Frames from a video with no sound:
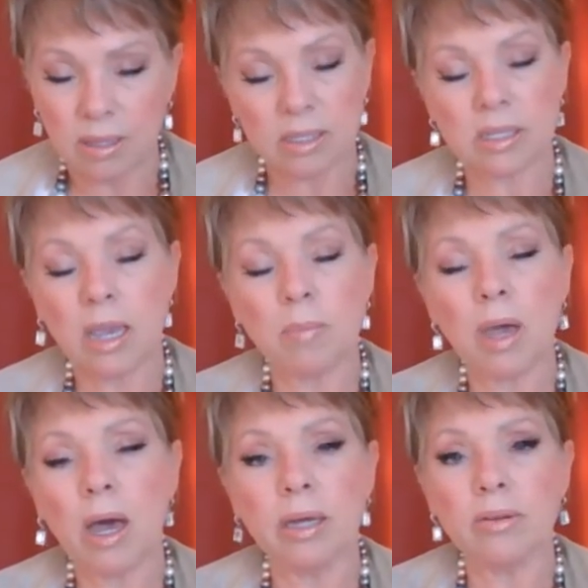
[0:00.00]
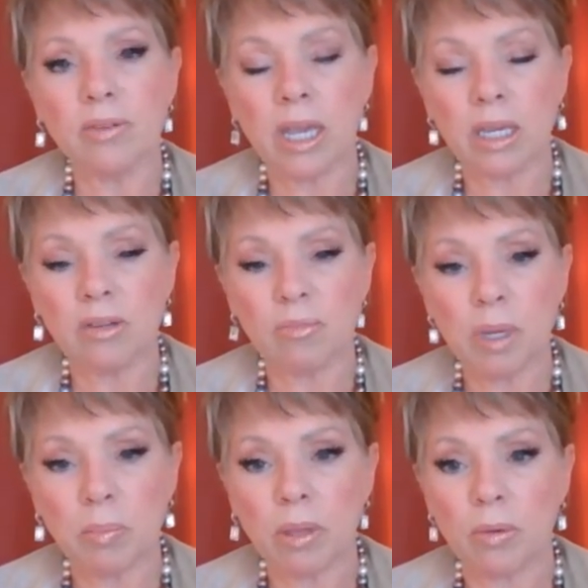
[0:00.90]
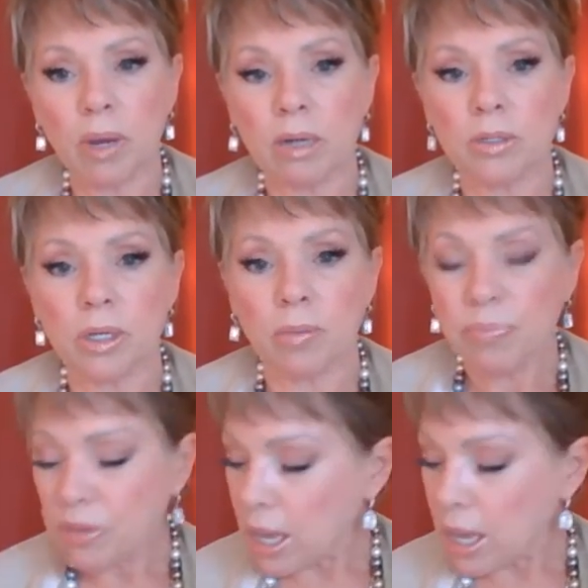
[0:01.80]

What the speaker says: the same kind of negative people around you,